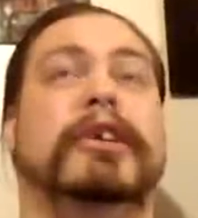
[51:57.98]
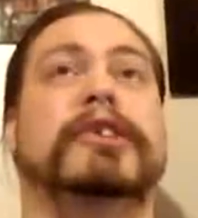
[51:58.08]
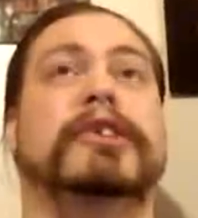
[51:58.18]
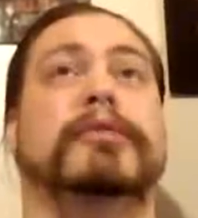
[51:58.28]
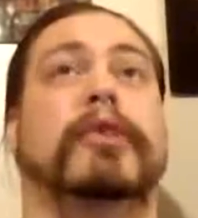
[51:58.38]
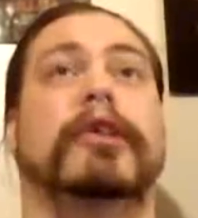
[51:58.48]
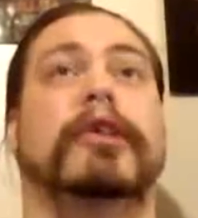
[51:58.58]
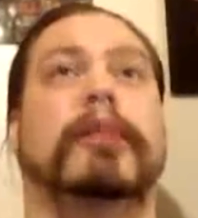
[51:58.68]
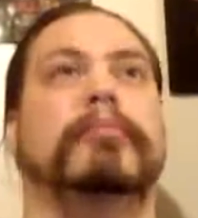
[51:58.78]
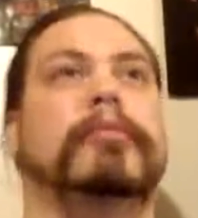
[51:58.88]
Really,
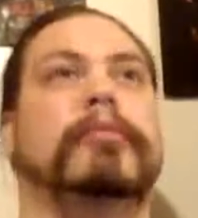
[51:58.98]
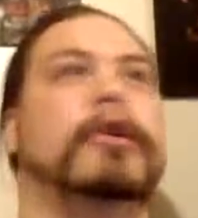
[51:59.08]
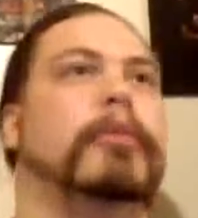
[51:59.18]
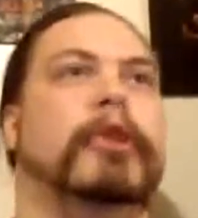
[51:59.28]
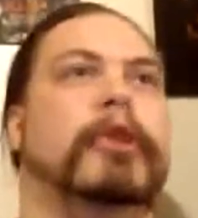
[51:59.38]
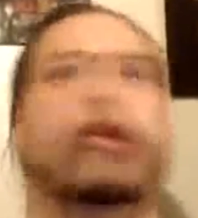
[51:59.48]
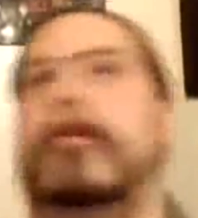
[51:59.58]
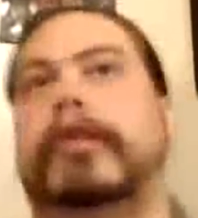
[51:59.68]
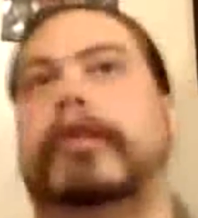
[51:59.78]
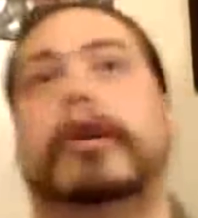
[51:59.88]
I'm going to
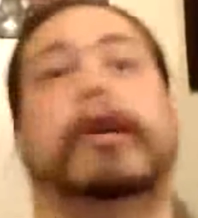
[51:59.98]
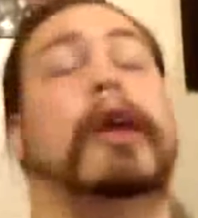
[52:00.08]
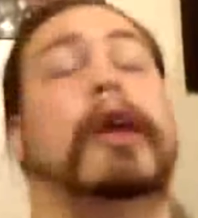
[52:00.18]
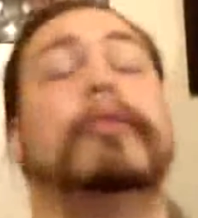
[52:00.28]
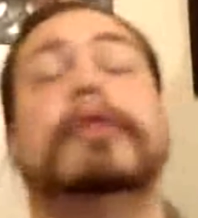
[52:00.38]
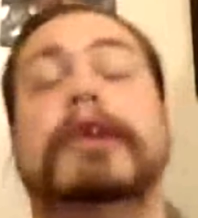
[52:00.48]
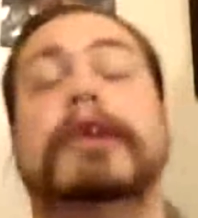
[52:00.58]
go over here now.